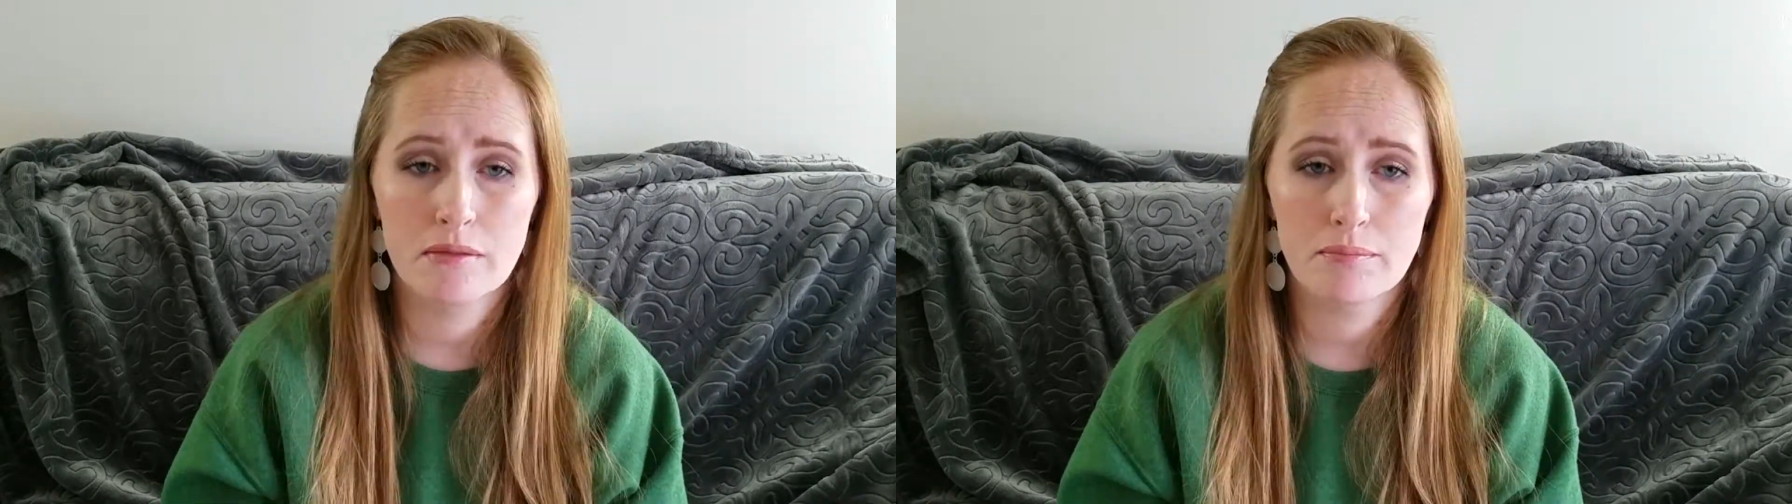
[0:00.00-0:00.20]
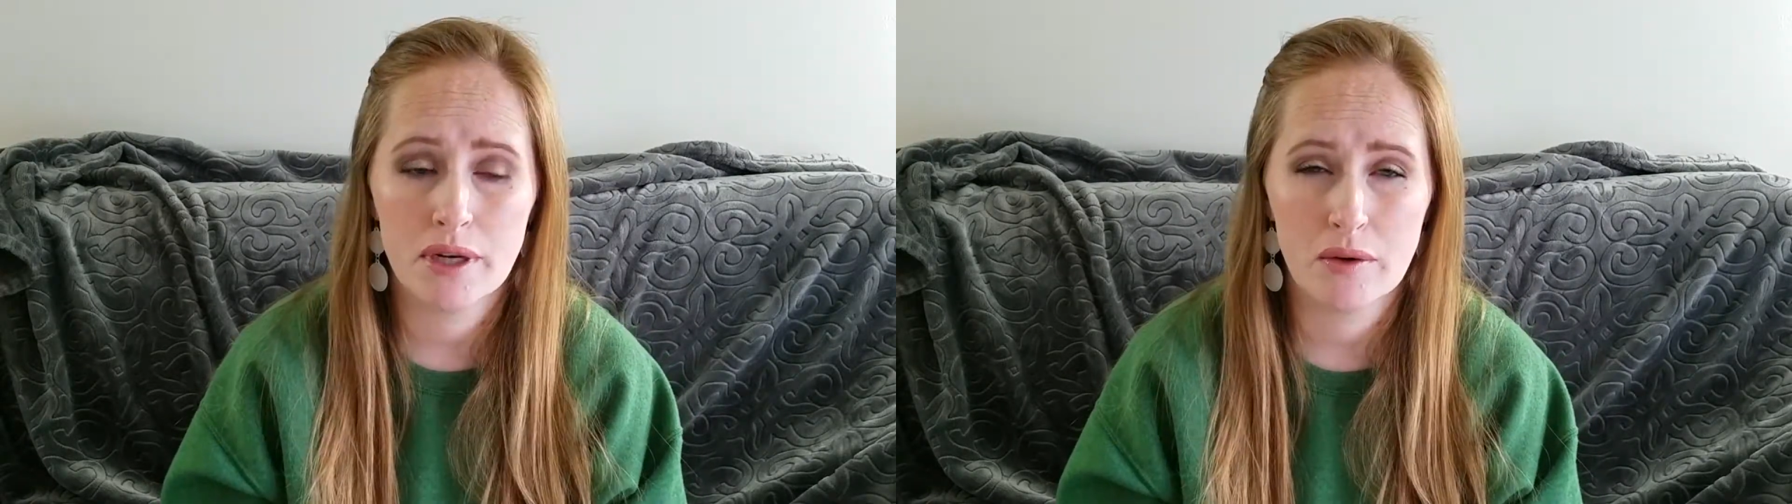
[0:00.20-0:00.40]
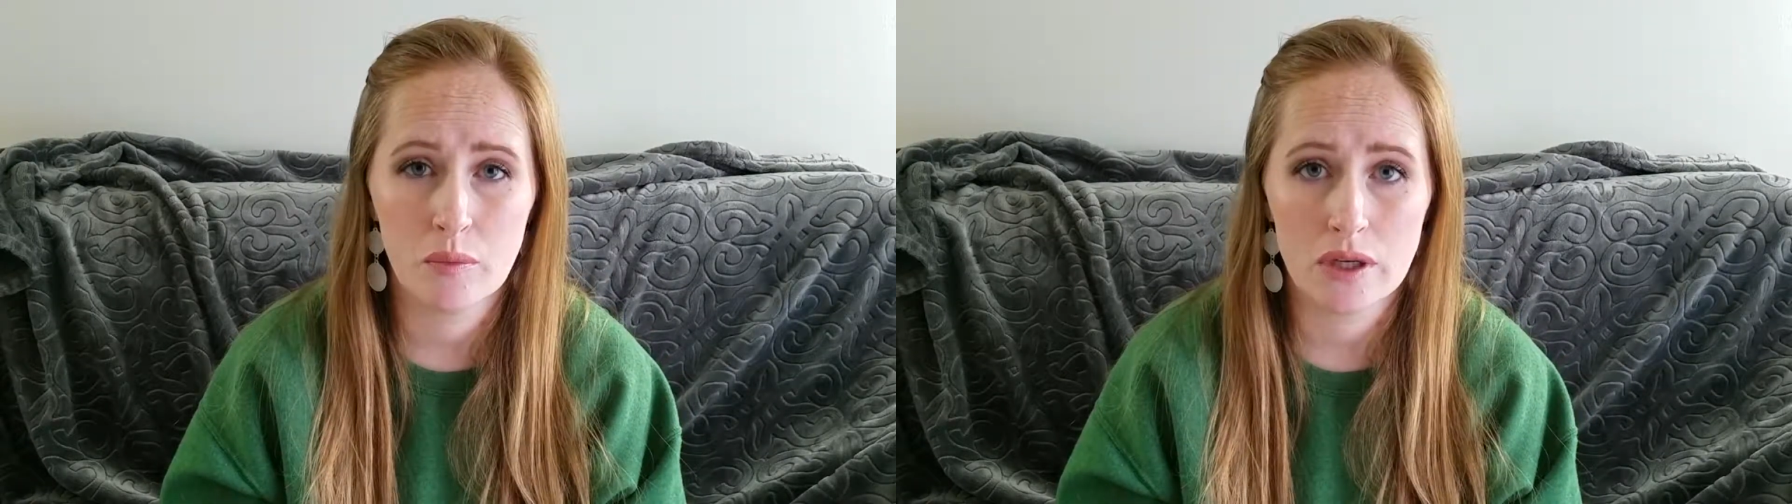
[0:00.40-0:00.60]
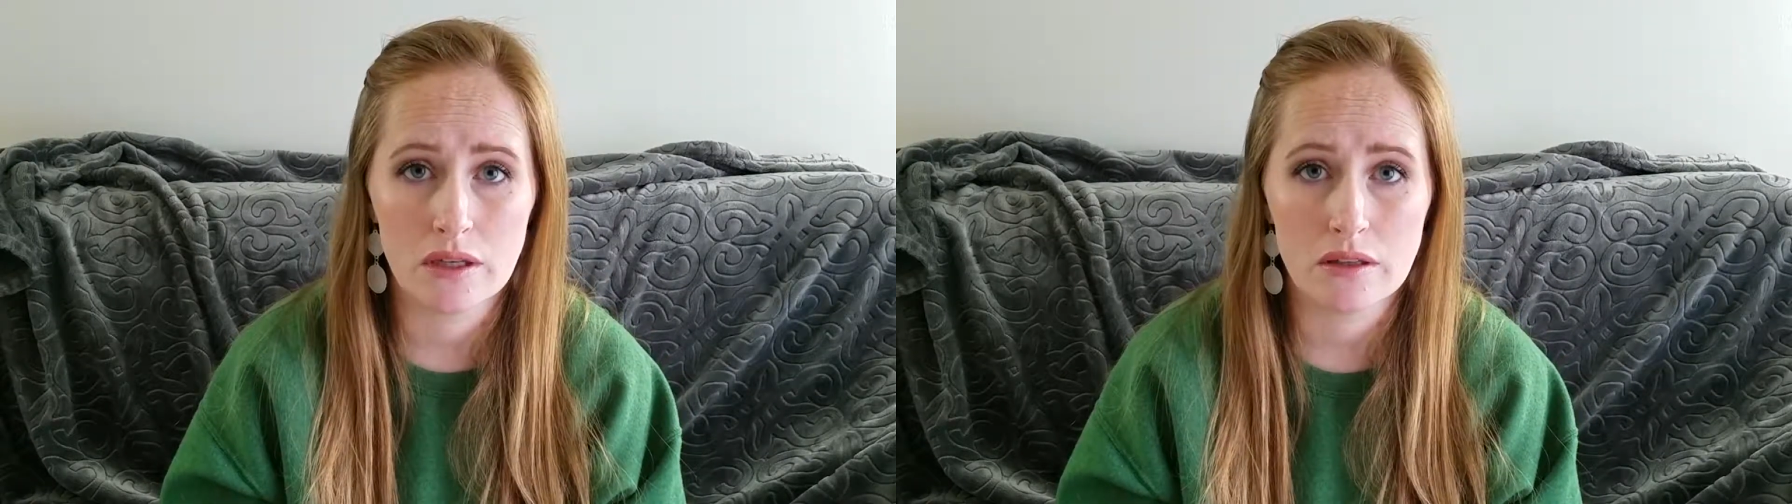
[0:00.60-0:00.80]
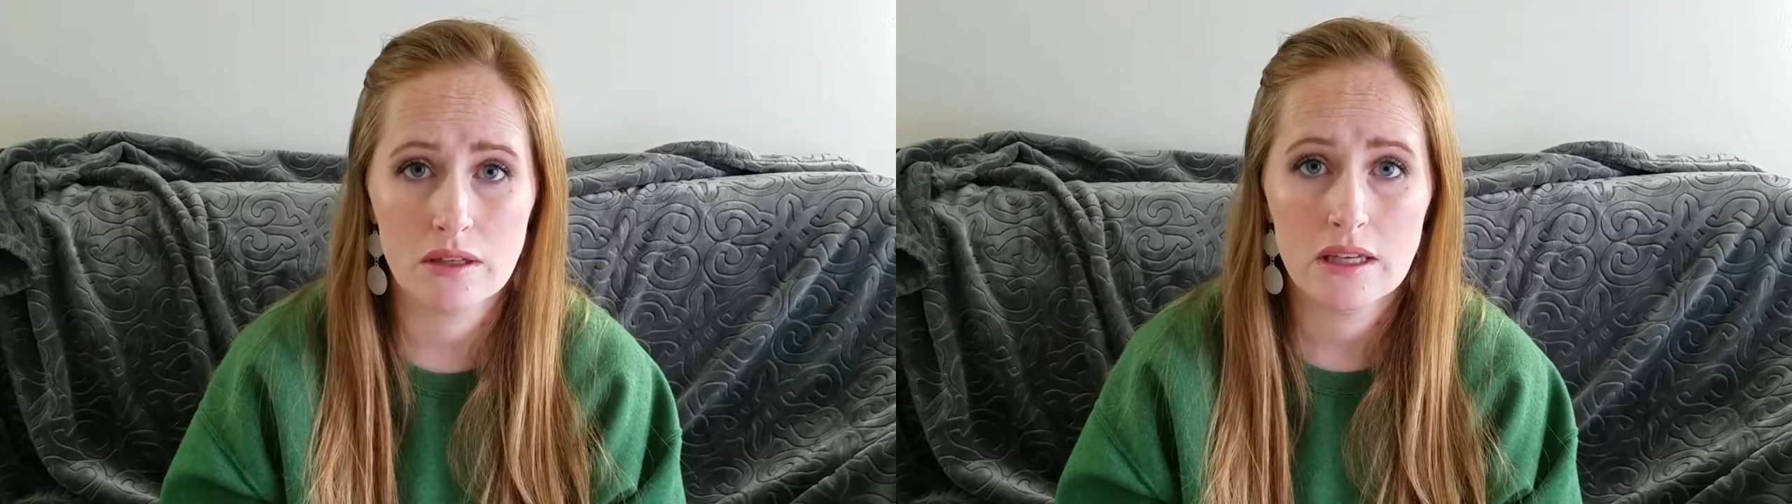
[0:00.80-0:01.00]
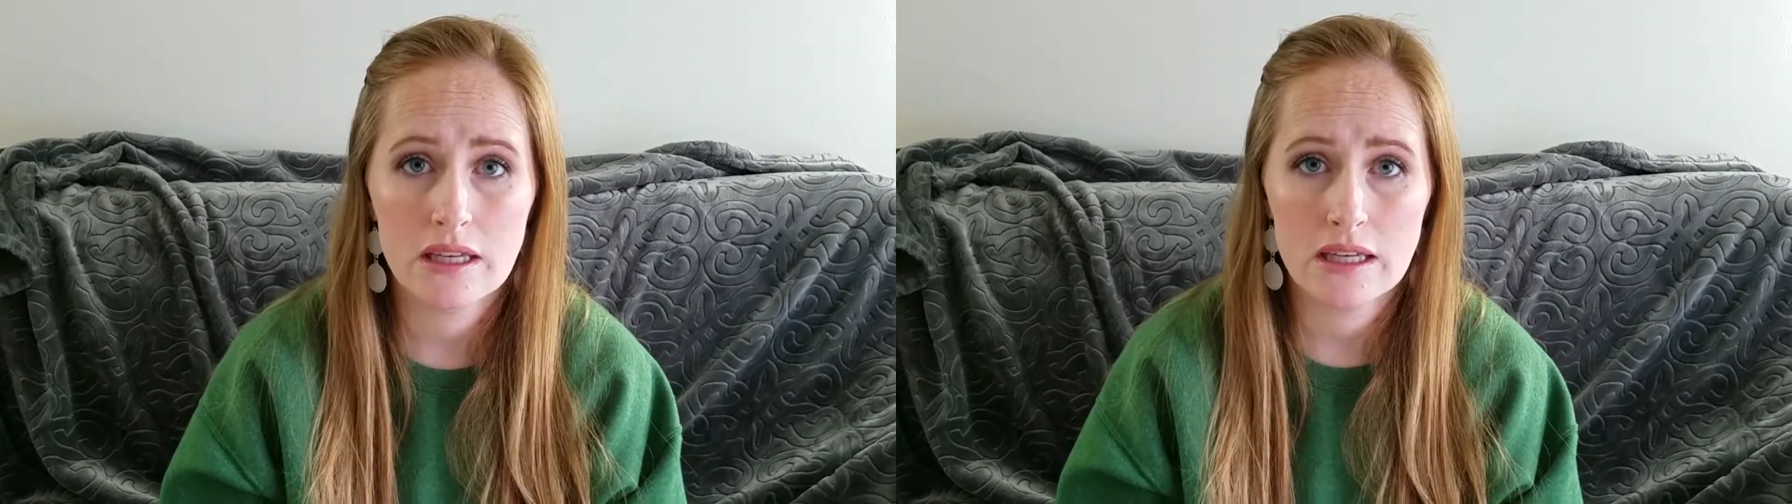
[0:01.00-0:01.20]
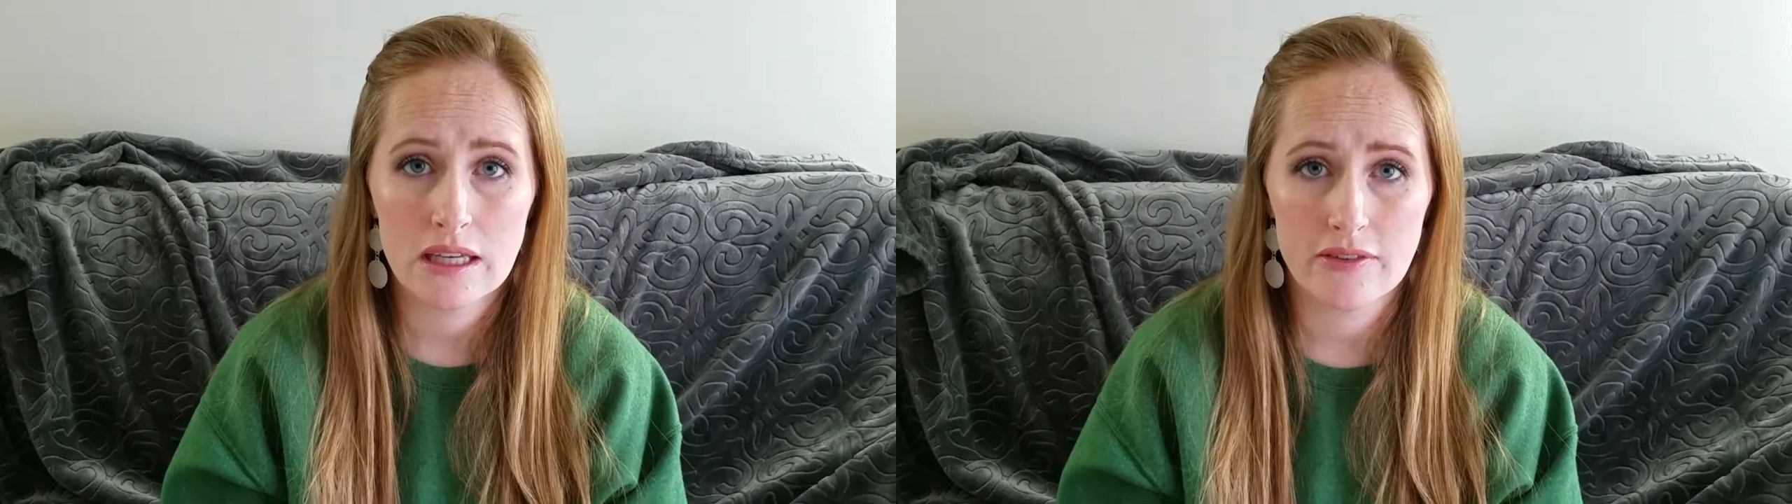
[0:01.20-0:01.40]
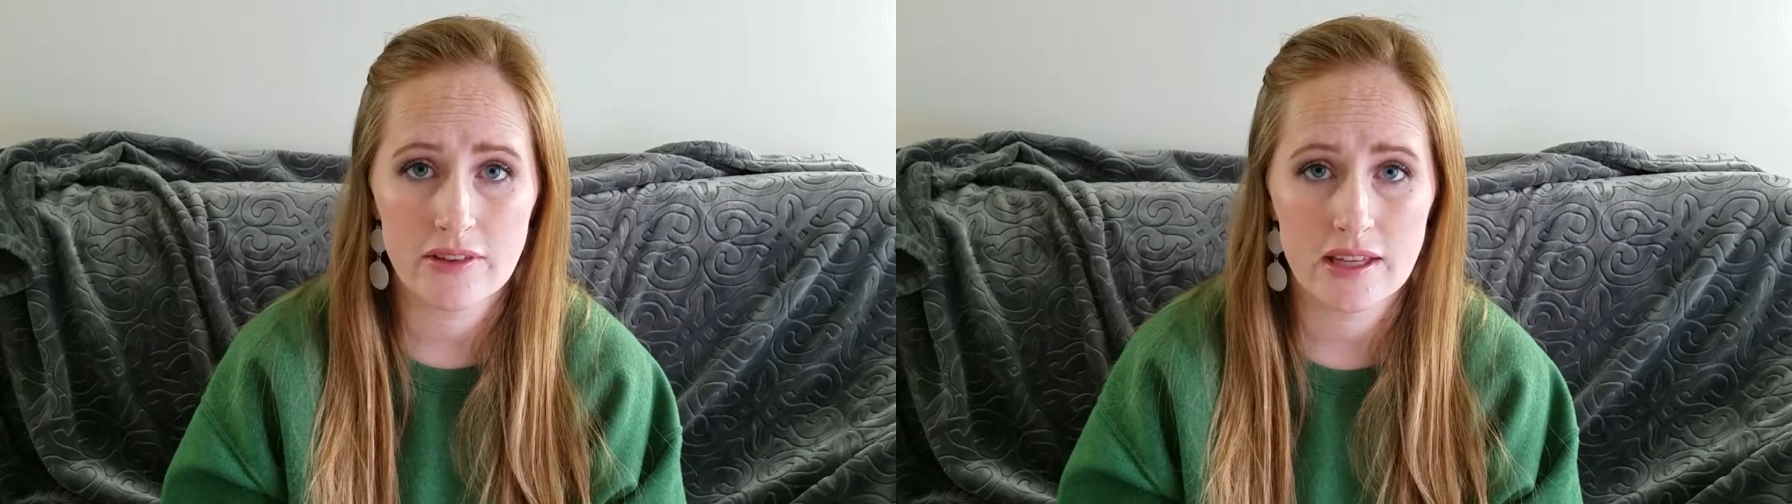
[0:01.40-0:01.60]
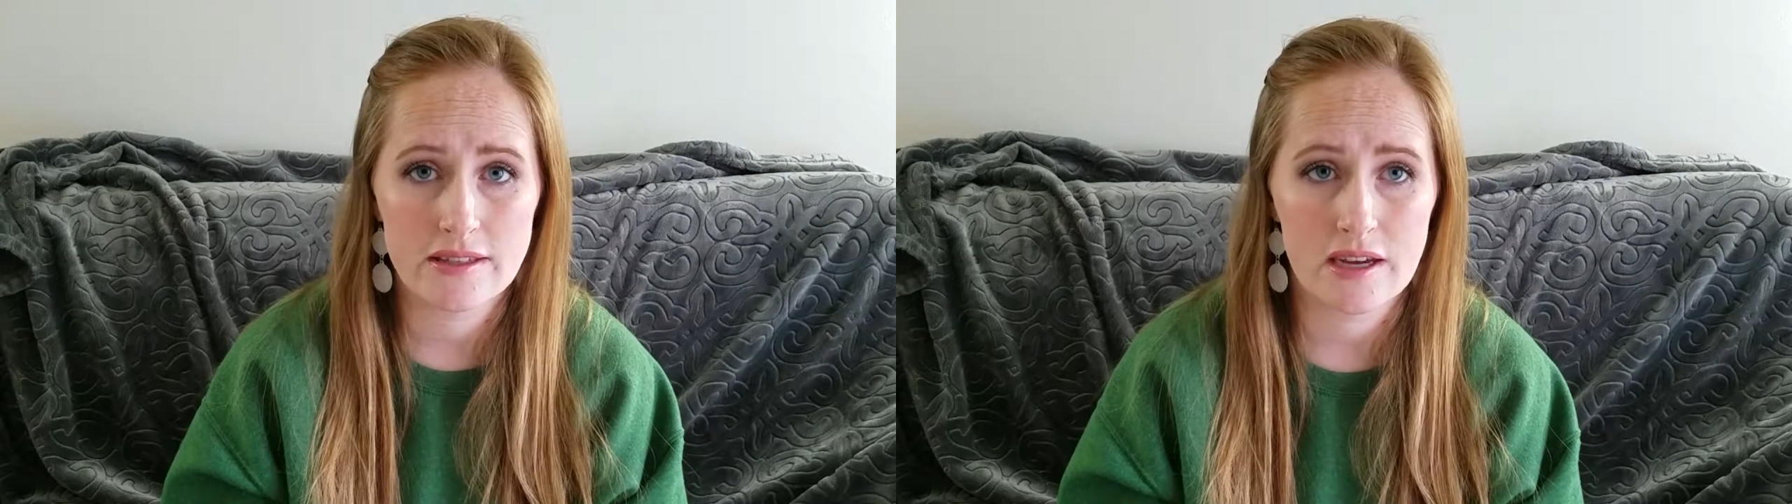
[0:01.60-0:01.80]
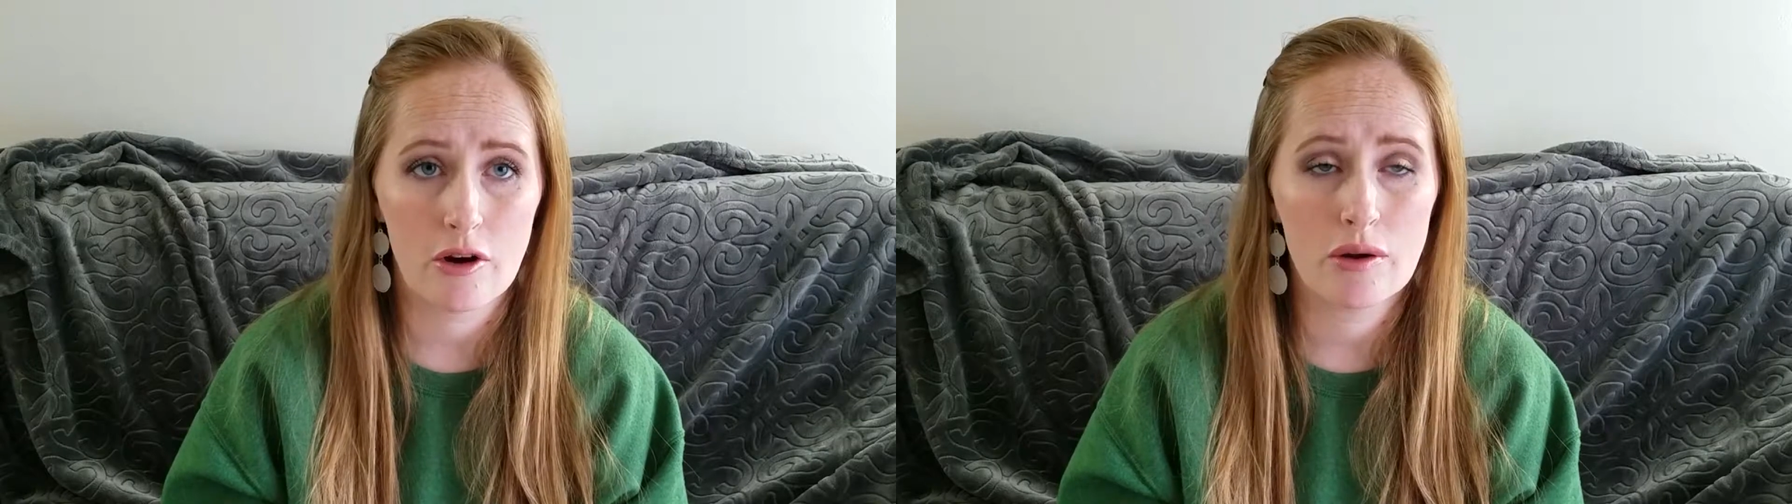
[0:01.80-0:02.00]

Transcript: but it will even things out